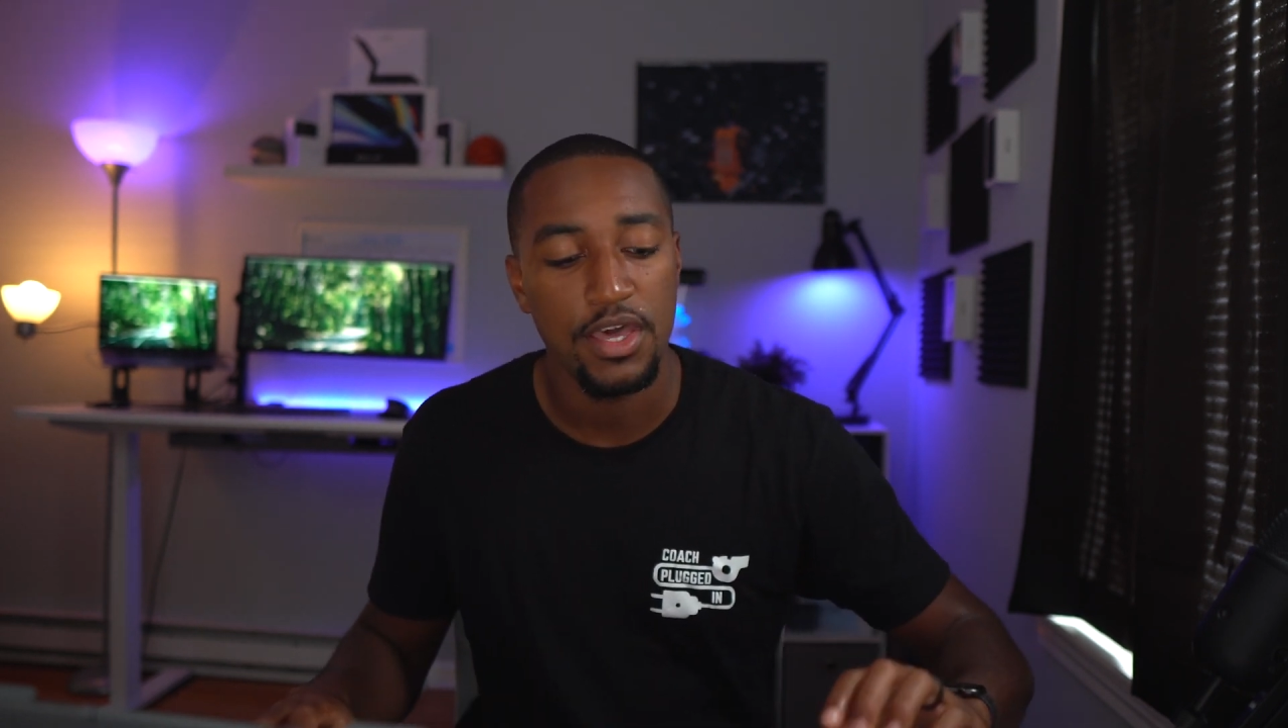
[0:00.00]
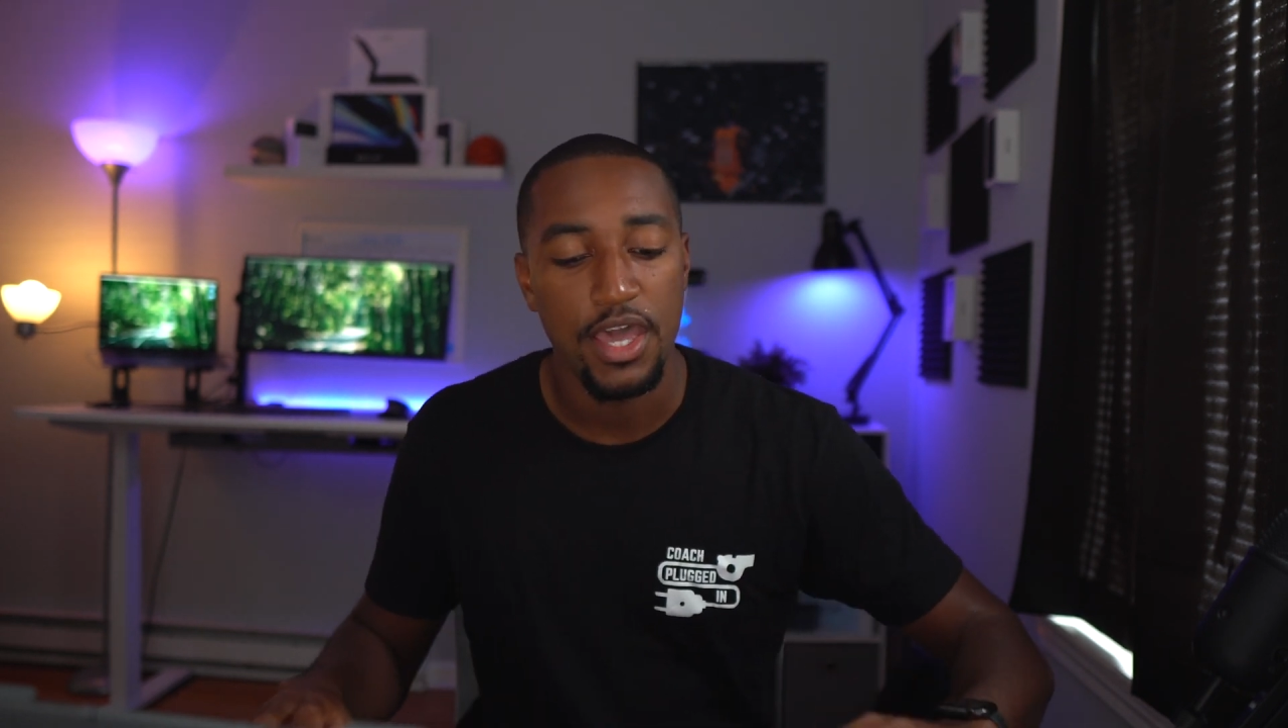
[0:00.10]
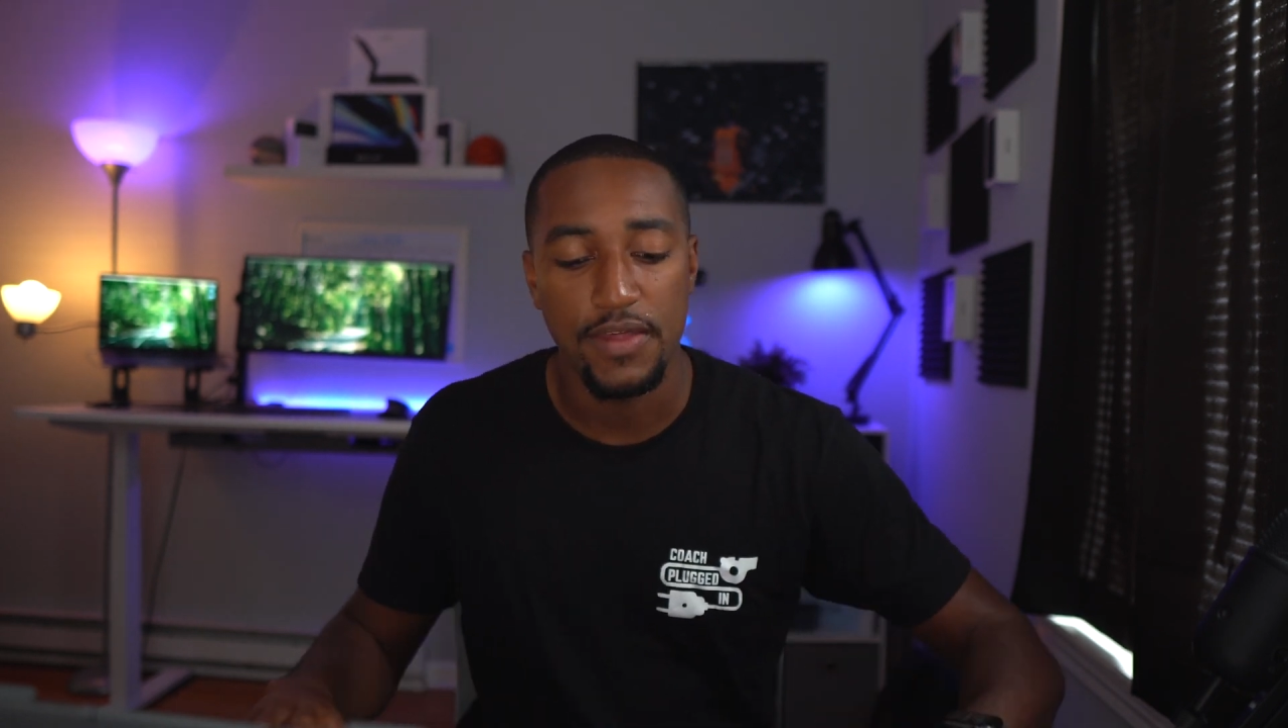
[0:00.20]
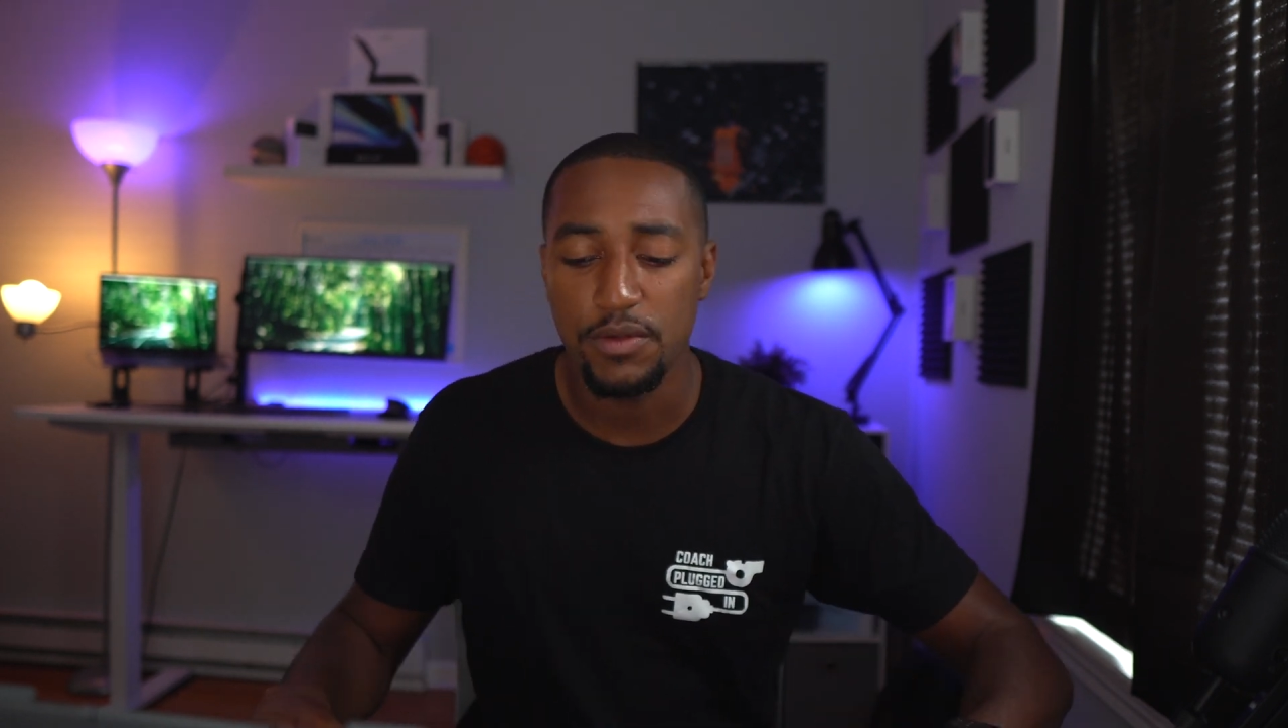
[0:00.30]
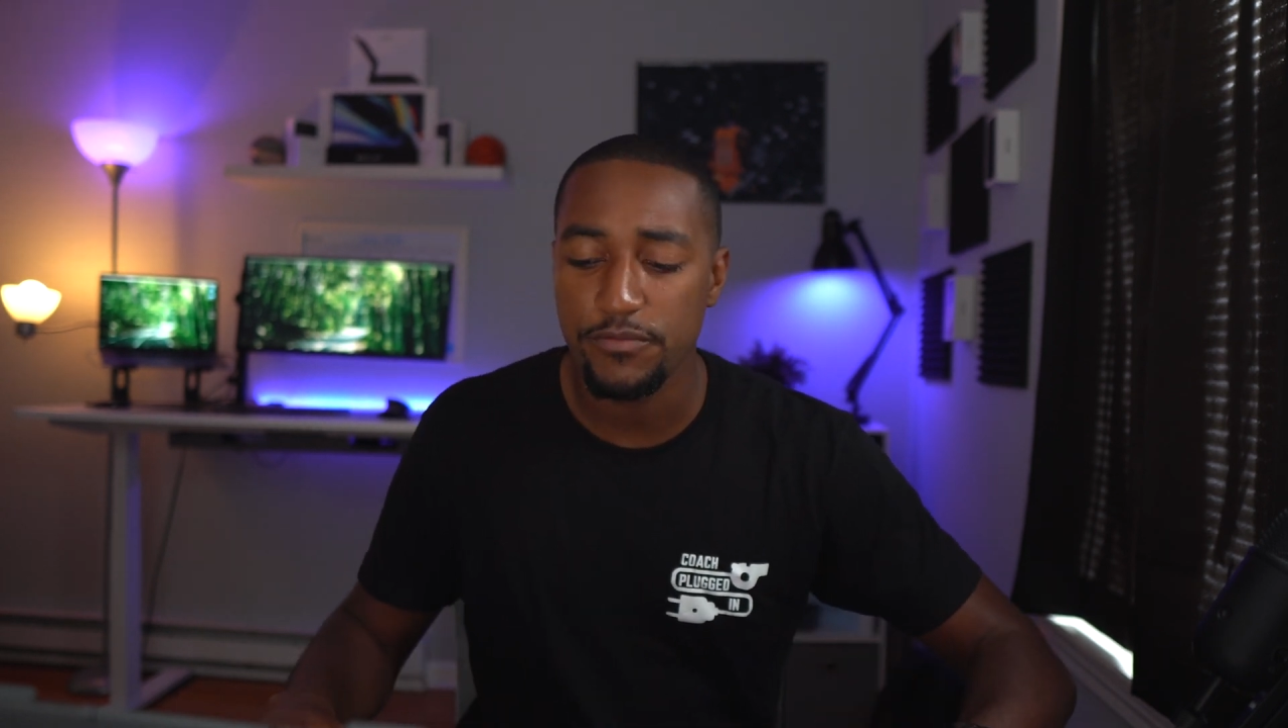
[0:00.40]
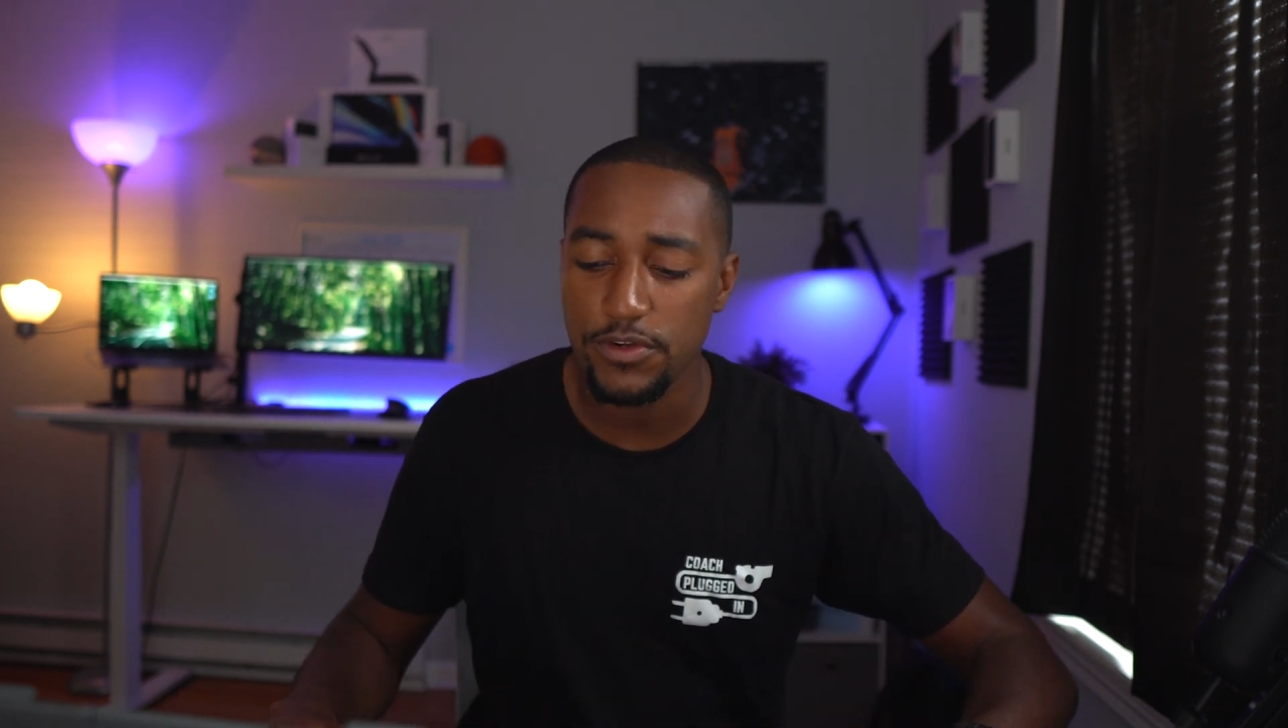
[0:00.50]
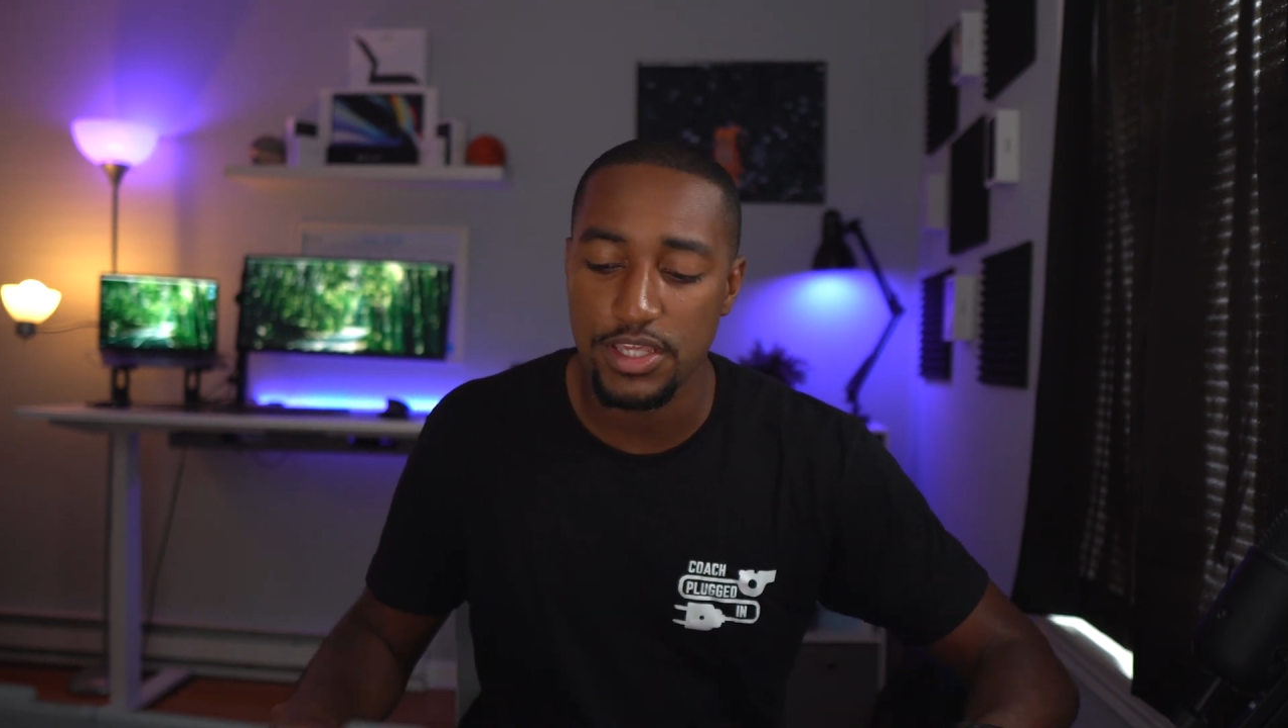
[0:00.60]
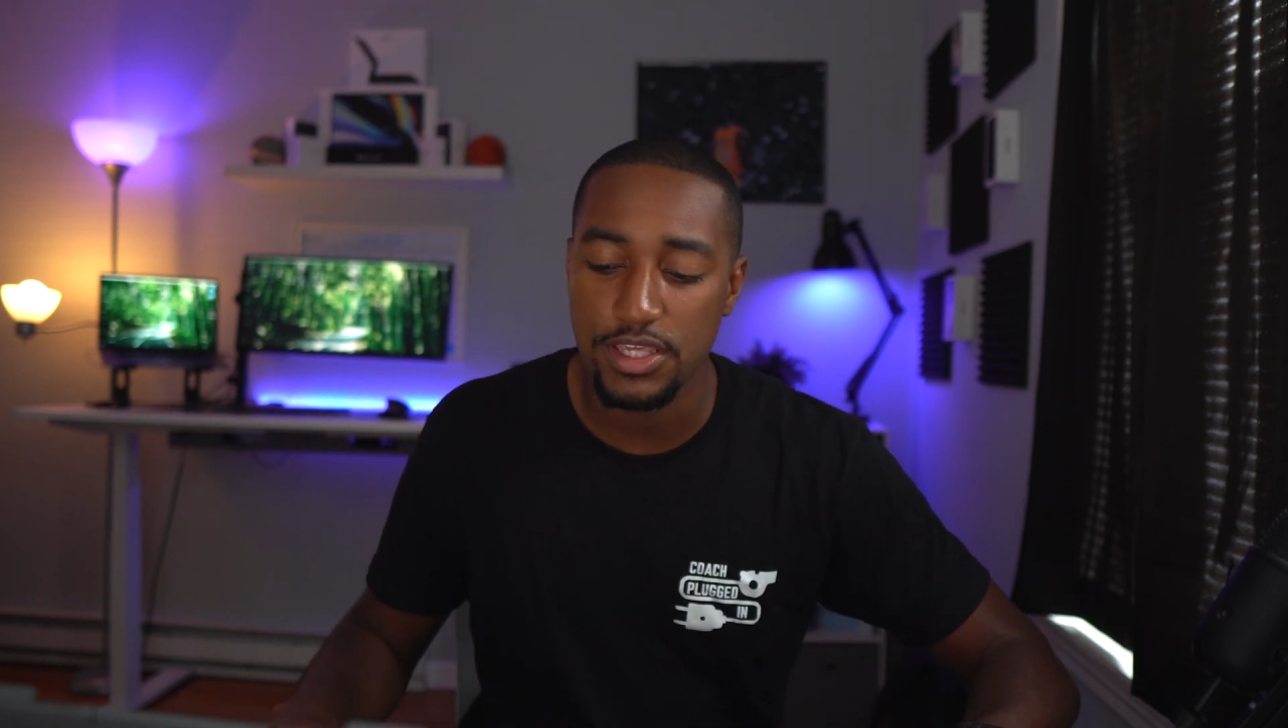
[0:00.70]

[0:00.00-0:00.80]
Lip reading: And then for the